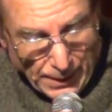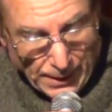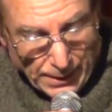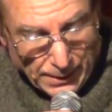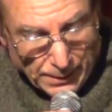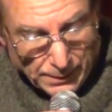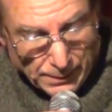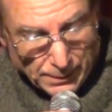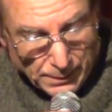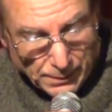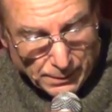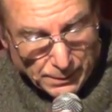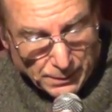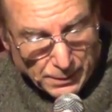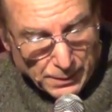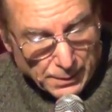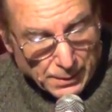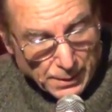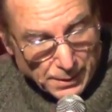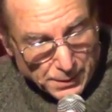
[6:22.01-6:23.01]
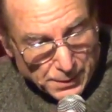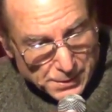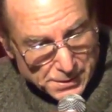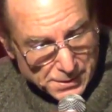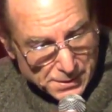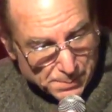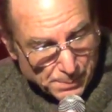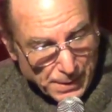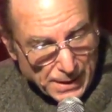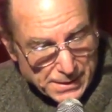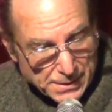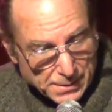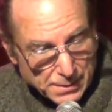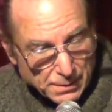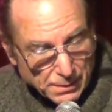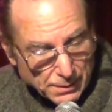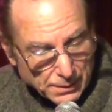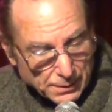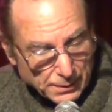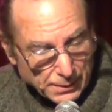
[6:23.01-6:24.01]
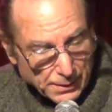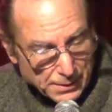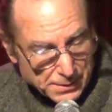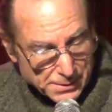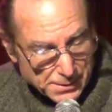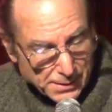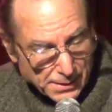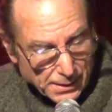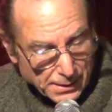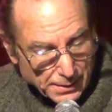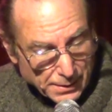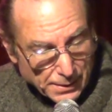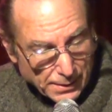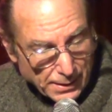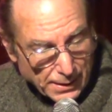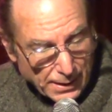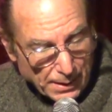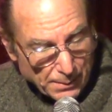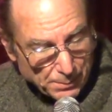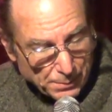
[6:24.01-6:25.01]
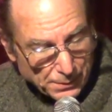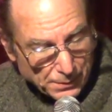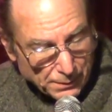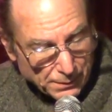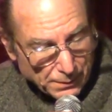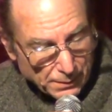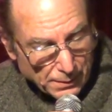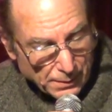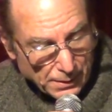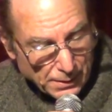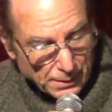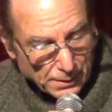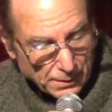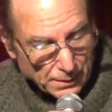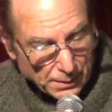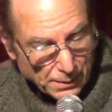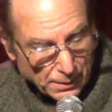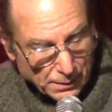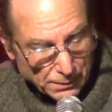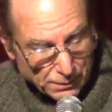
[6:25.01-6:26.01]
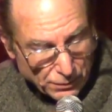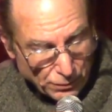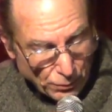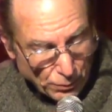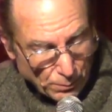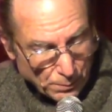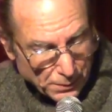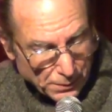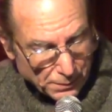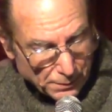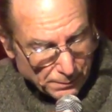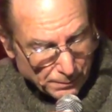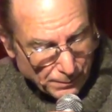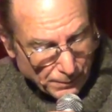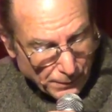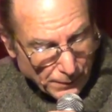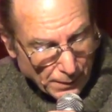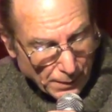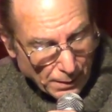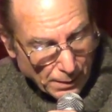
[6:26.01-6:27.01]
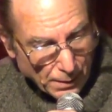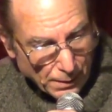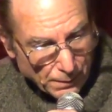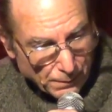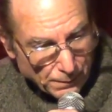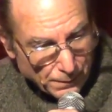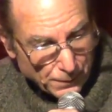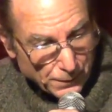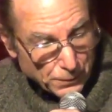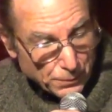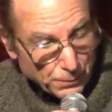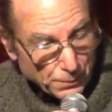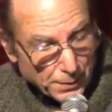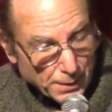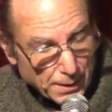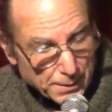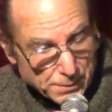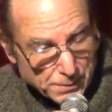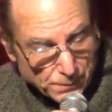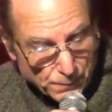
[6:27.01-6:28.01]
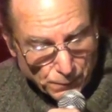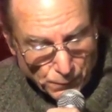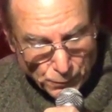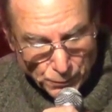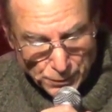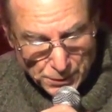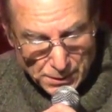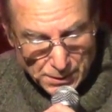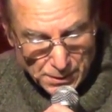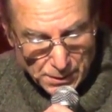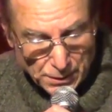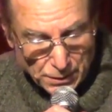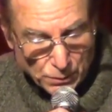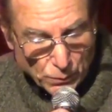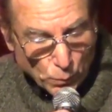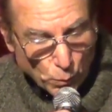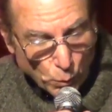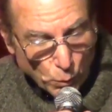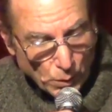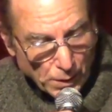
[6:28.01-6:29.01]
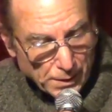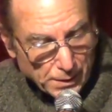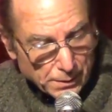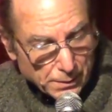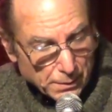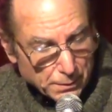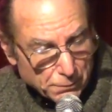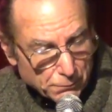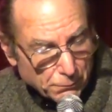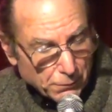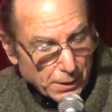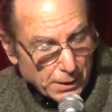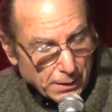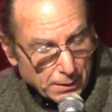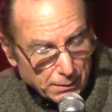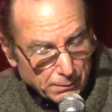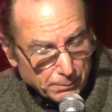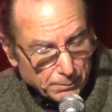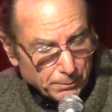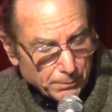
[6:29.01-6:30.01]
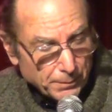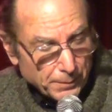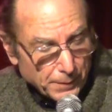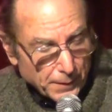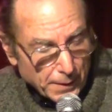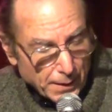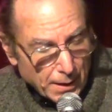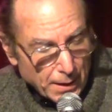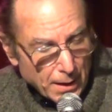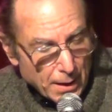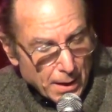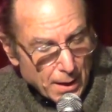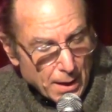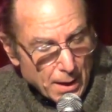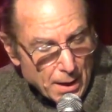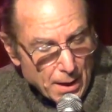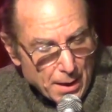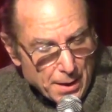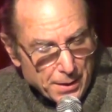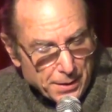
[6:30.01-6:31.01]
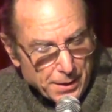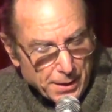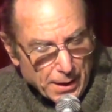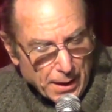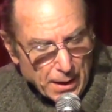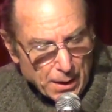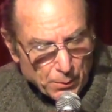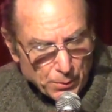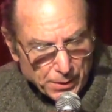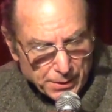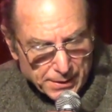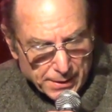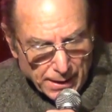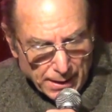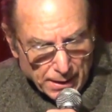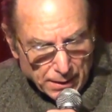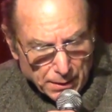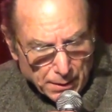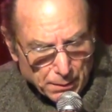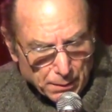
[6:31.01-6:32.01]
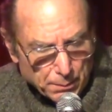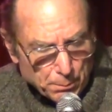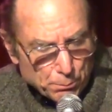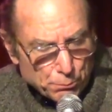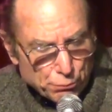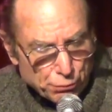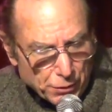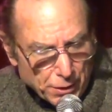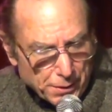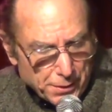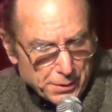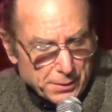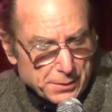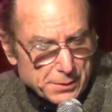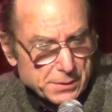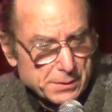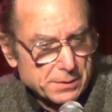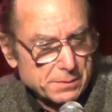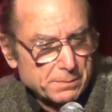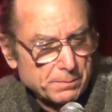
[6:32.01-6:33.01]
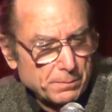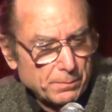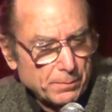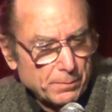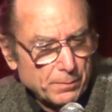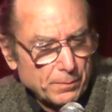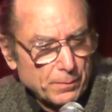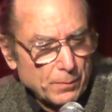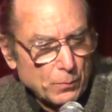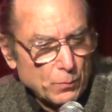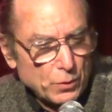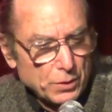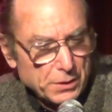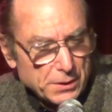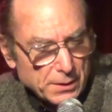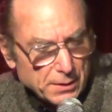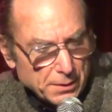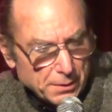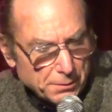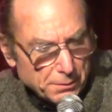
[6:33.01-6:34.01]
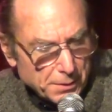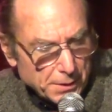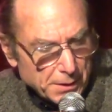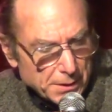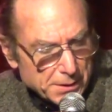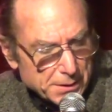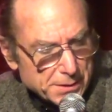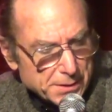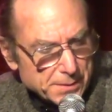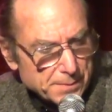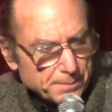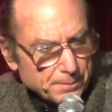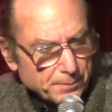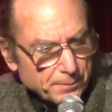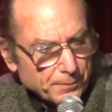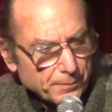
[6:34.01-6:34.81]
and this is based on an incident that happened in October of 2014, Wind and Rain. The Awadala brothers were delirious.